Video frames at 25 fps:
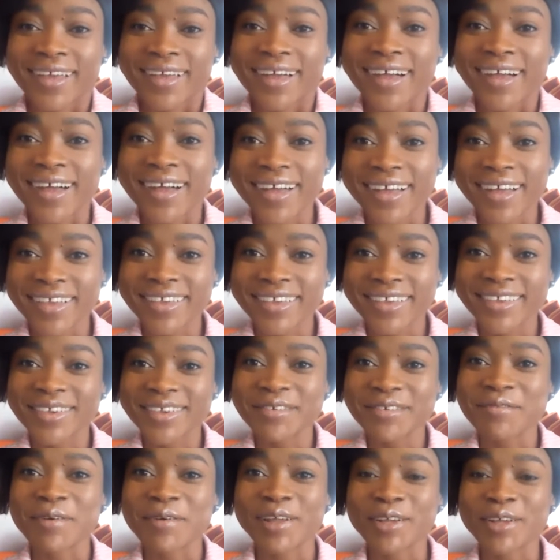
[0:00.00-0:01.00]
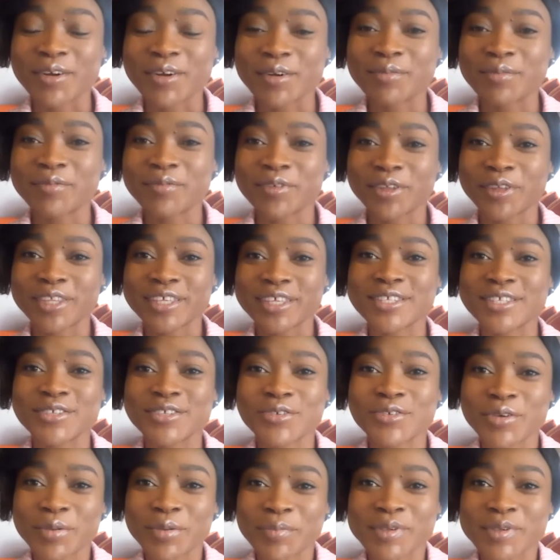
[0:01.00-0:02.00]
Hi, welcome for this
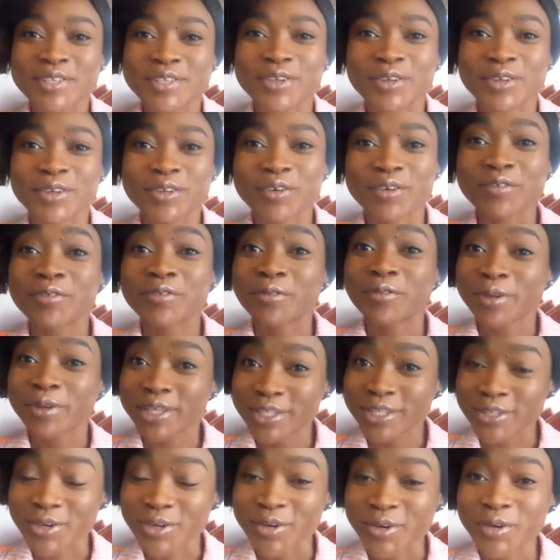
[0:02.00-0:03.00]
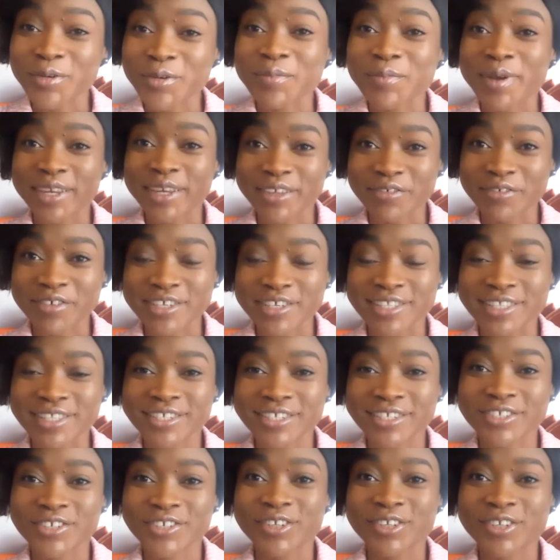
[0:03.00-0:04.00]
new episode of Real Talk
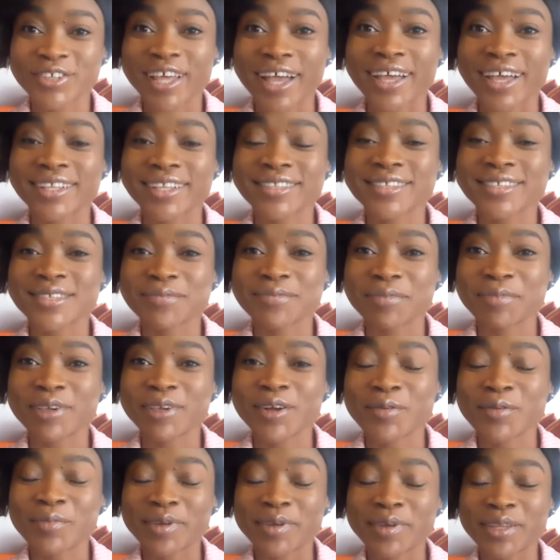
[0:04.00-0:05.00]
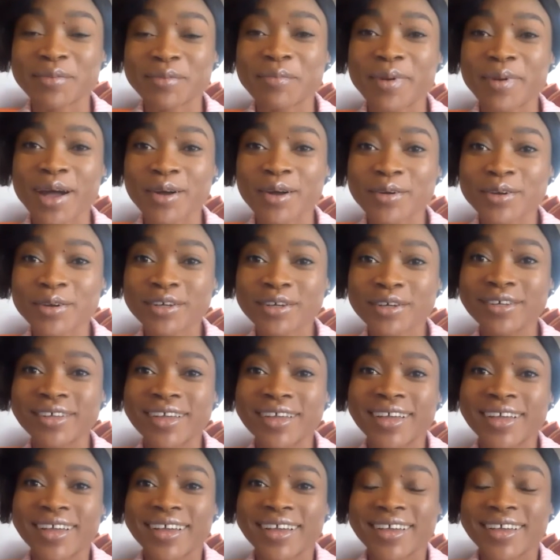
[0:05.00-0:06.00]
Manifestation at Speak Up and Empower.
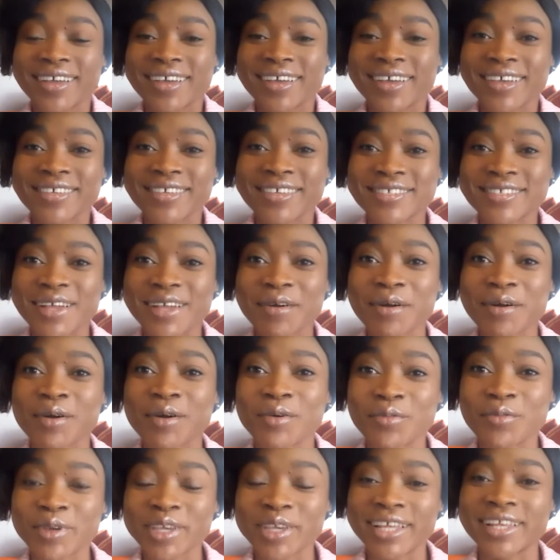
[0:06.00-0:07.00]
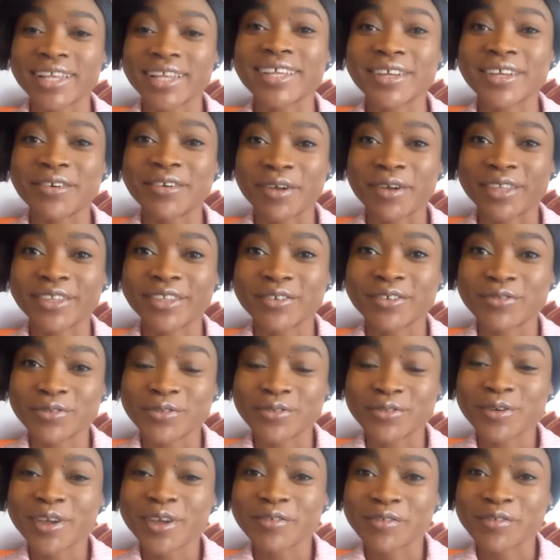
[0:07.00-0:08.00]
It's our weekly
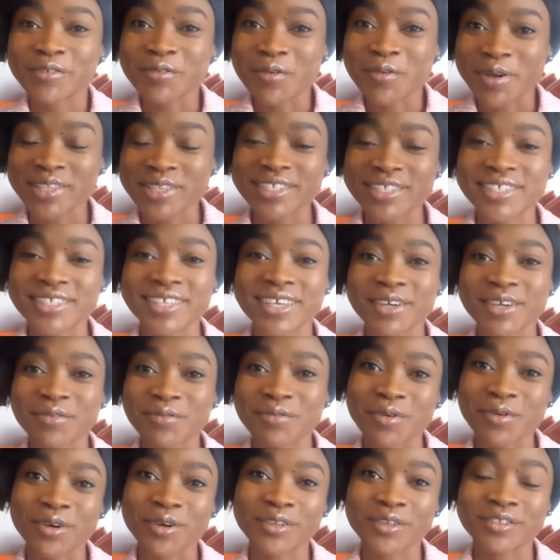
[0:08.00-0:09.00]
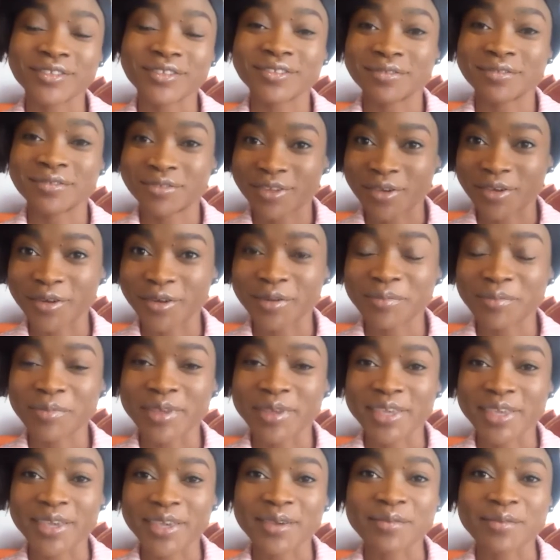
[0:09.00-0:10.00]
rendezvous every Wednesday, 1:30
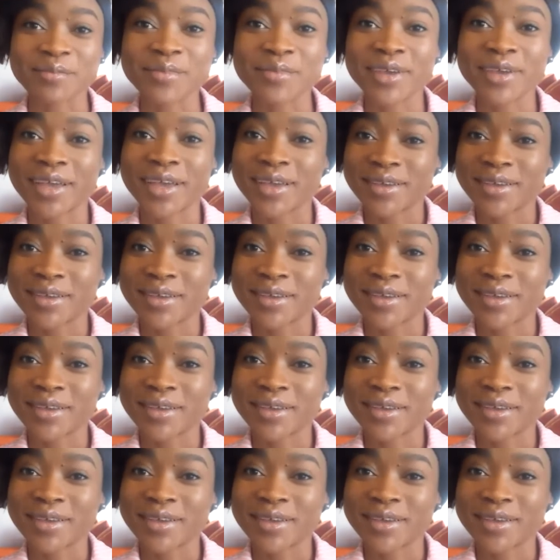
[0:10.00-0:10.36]
p.m.